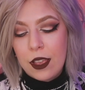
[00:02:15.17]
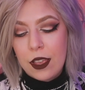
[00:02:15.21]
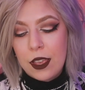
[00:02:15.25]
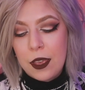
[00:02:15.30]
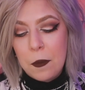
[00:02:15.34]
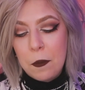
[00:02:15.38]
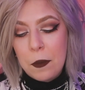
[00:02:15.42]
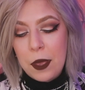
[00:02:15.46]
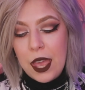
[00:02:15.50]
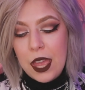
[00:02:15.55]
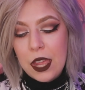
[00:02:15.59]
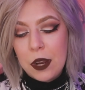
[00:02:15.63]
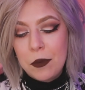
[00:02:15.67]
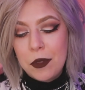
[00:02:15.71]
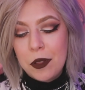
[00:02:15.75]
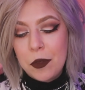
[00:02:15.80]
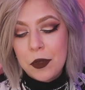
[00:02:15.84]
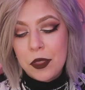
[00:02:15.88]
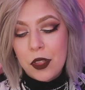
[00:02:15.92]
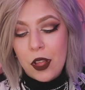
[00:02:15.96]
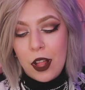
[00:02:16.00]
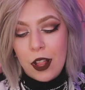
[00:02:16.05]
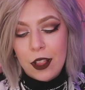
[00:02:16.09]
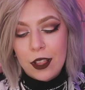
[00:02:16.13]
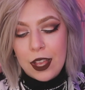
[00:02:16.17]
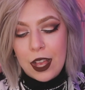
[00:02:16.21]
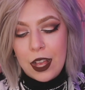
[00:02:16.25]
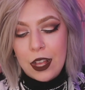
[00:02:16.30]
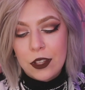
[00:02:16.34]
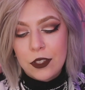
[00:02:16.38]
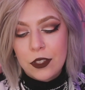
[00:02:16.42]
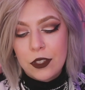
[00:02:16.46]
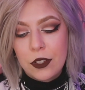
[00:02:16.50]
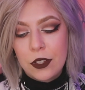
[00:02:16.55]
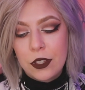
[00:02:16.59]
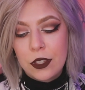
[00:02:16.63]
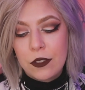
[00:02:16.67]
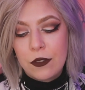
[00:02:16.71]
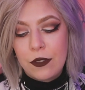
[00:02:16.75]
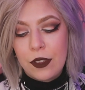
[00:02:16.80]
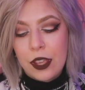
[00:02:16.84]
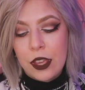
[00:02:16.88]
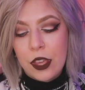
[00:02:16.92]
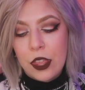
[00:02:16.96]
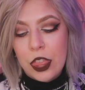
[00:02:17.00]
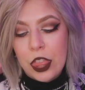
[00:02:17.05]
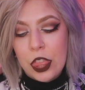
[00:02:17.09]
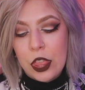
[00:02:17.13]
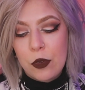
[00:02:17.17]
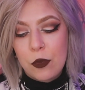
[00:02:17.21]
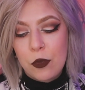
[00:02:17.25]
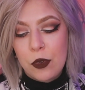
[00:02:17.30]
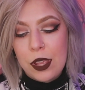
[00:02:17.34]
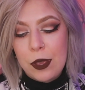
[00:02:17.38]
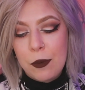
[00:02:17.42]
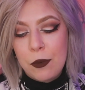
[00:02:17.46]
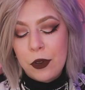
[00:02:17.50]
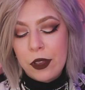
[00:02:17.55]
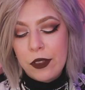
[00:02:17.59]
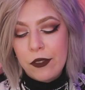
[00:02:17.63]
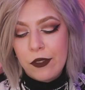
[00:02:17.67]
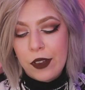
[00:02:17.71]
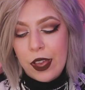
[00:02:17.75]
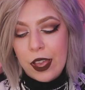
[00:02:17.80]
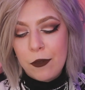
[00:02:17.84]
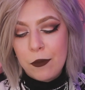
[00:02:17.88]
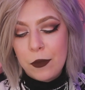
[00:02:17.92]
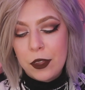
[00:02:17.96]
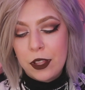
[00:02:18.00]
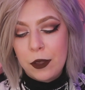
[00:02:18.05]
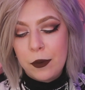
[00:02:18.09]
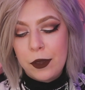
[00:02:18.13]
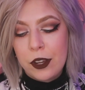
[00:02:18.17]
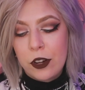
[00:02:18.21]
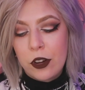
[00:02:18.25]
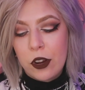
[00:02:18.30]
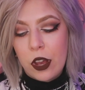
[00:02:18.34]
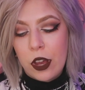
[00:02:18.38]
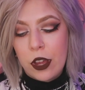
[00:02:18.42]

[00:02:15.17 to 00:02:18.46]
compatible with all consoles via 3.5mm